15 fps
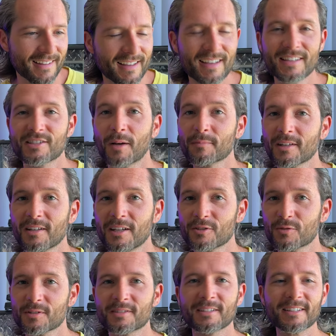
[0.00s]
Something
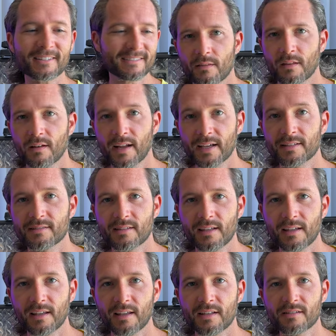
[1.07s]
interesting. The next
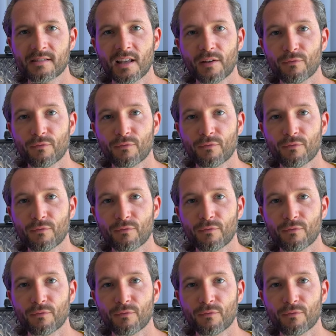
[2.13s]
thing is that